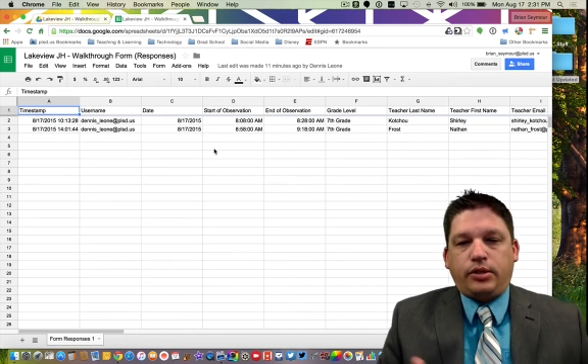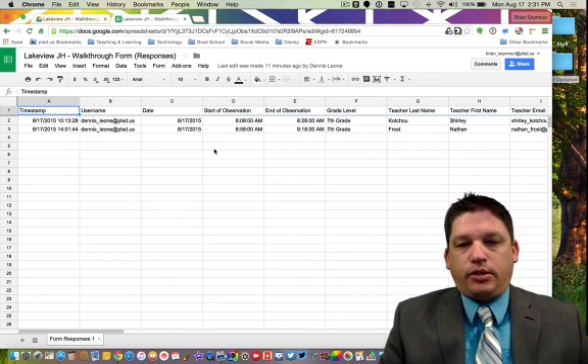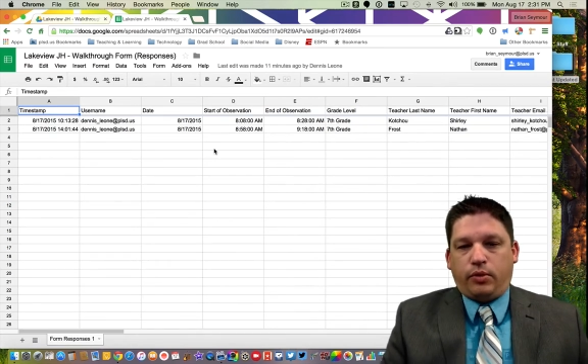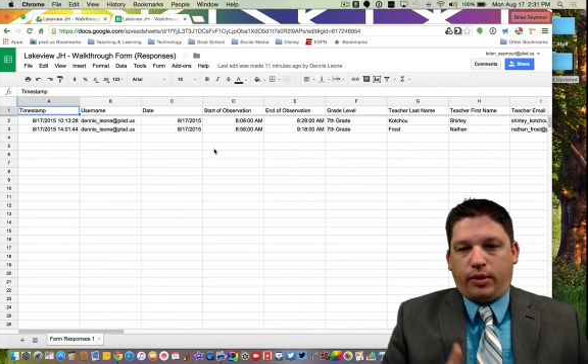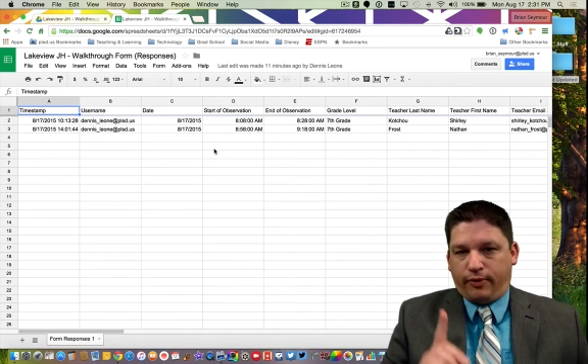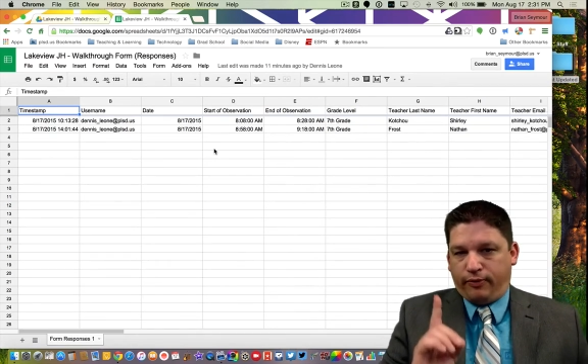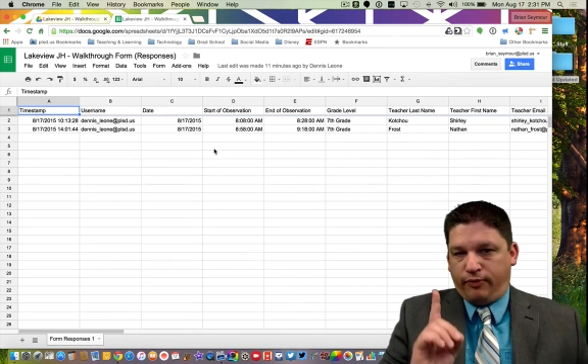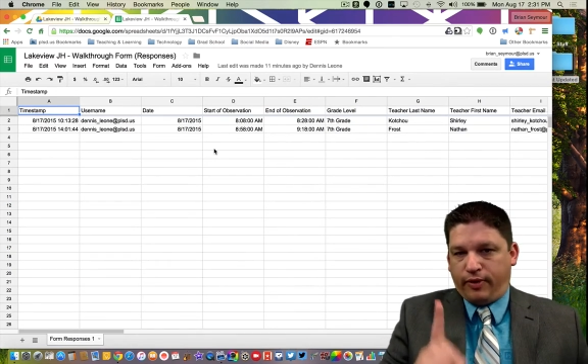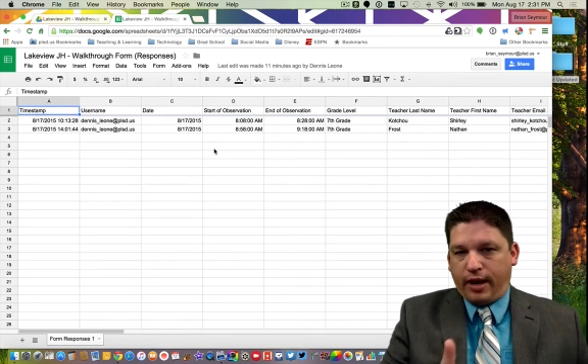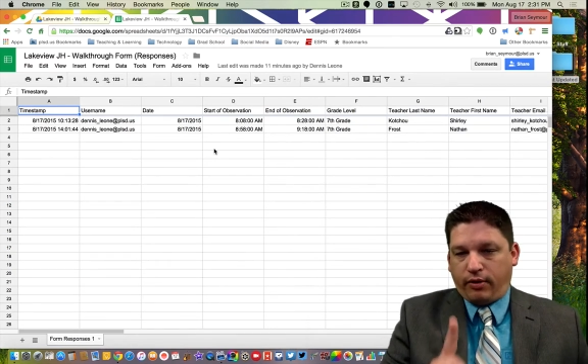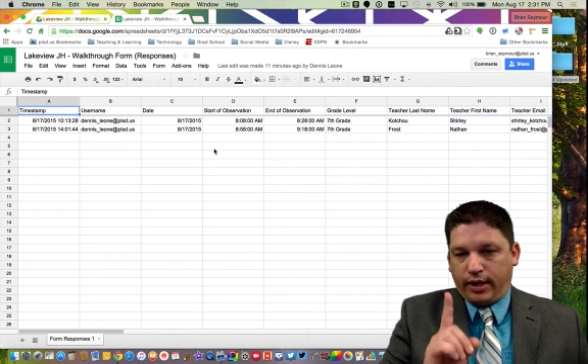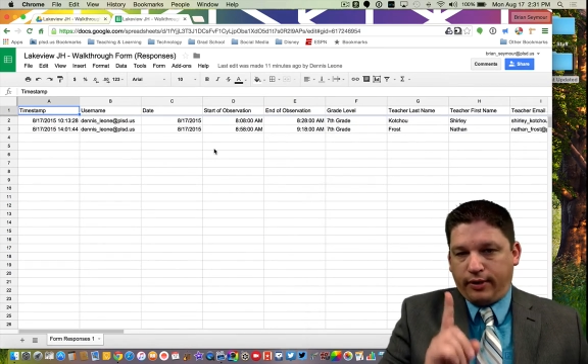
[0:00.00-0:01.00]
do the
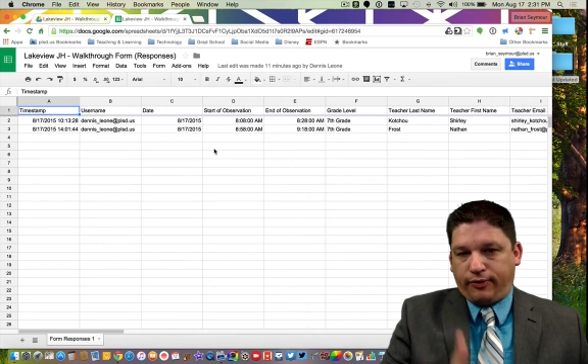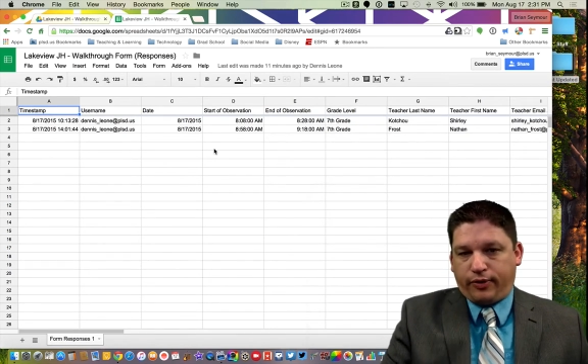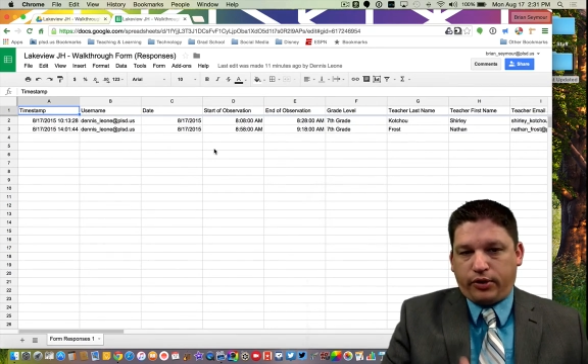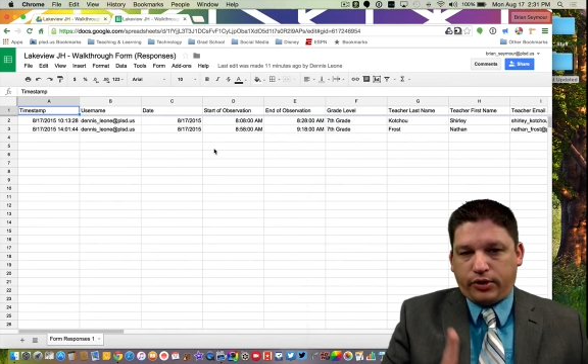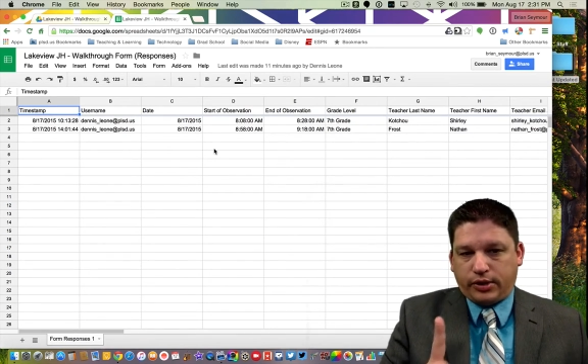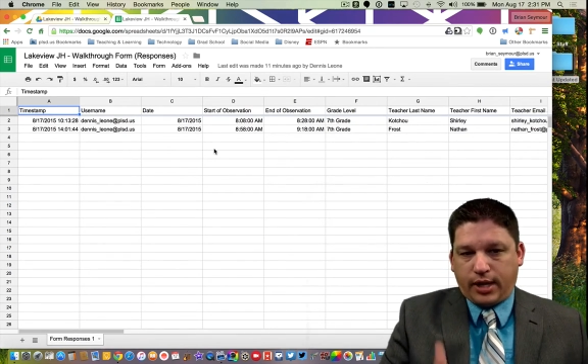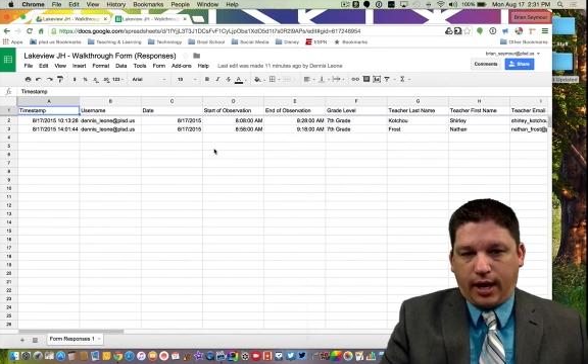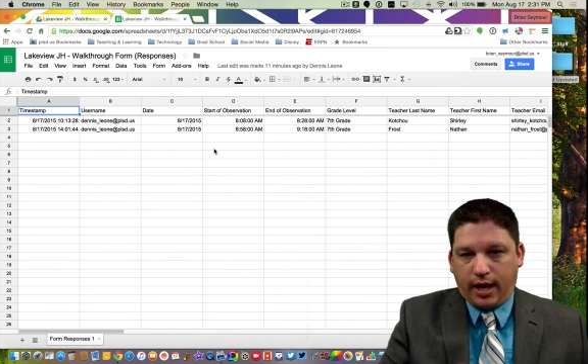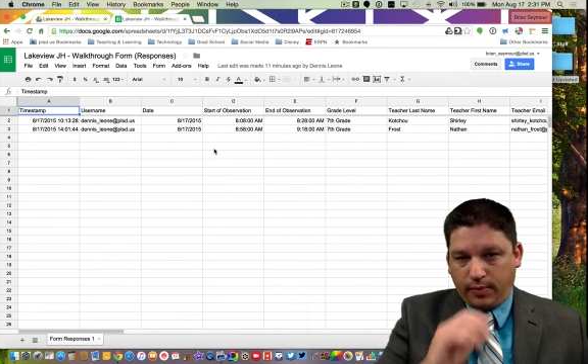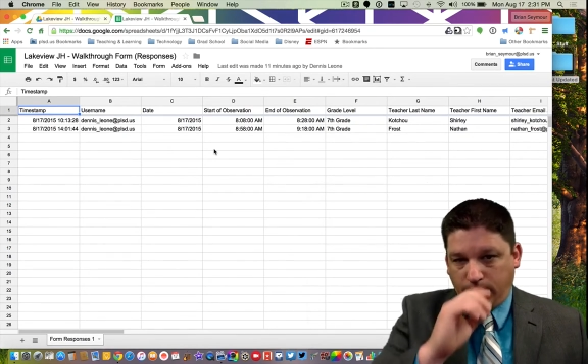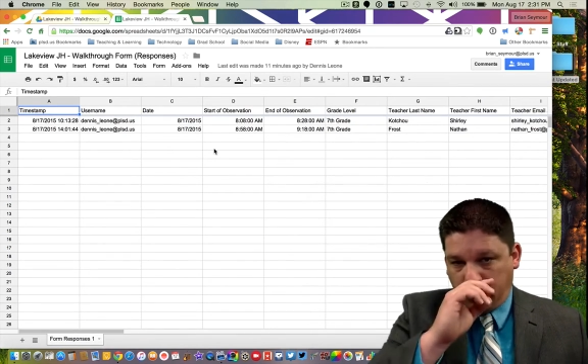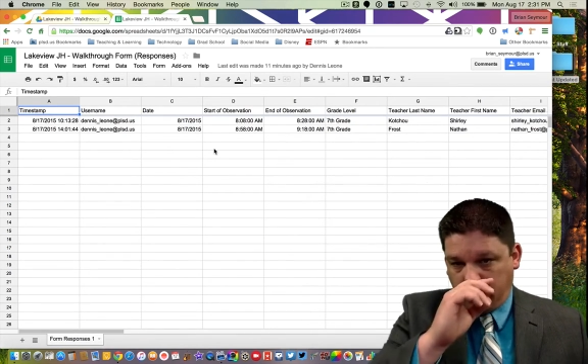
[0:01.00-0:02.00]
very first
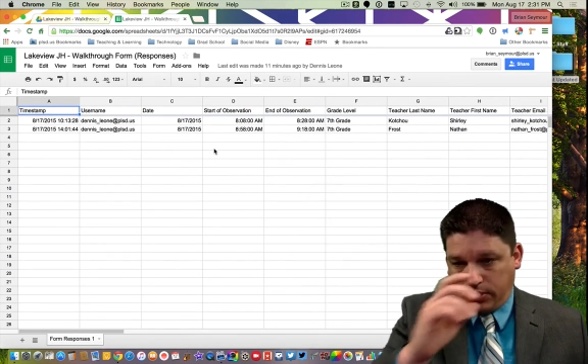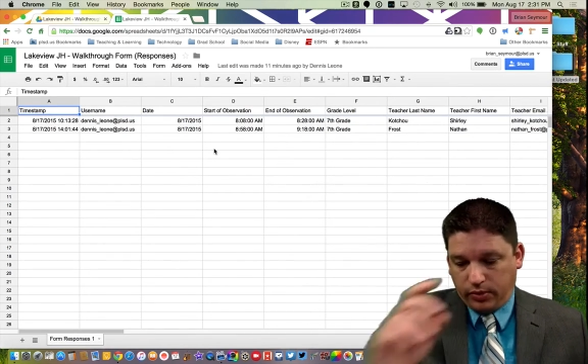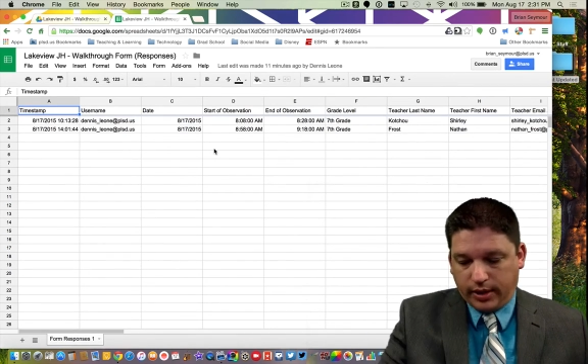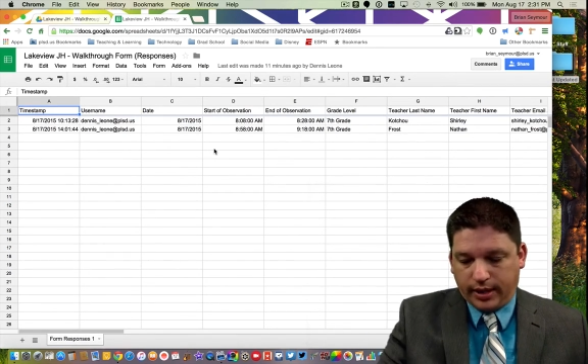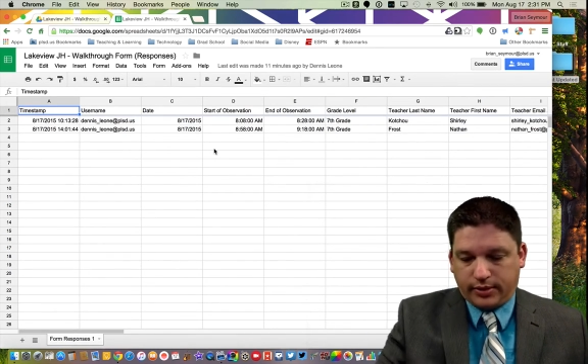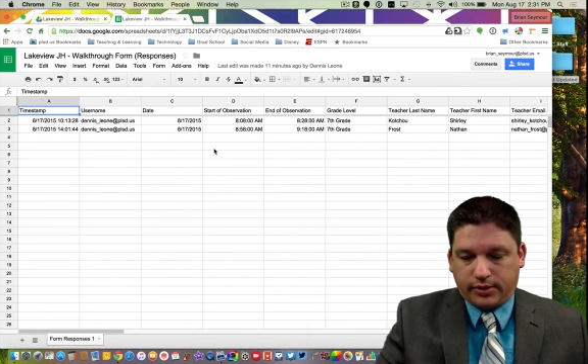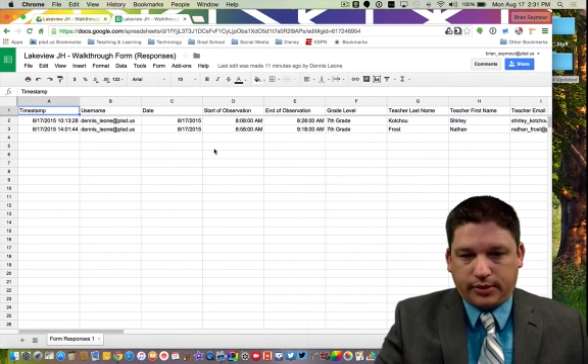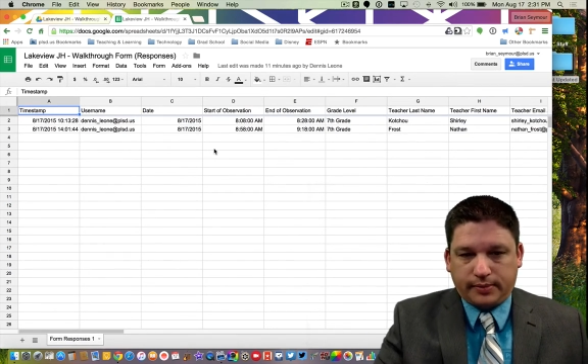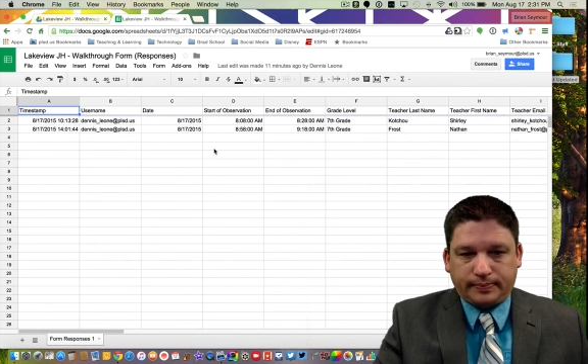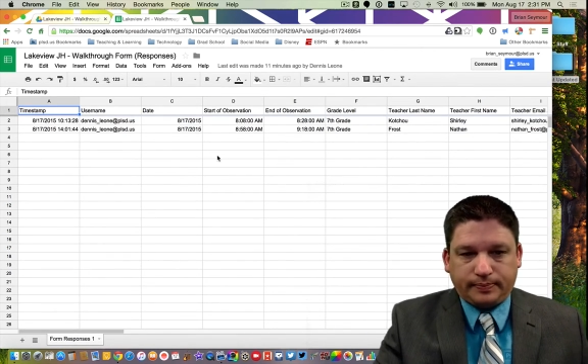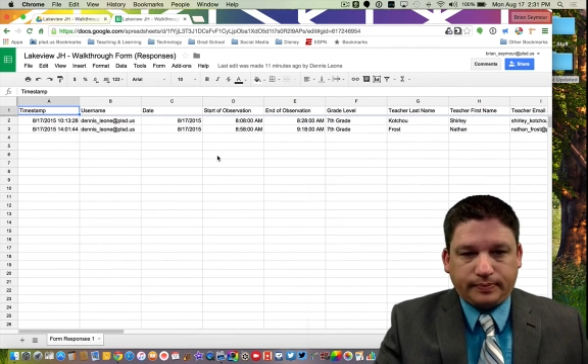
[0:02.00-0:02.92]
time you do this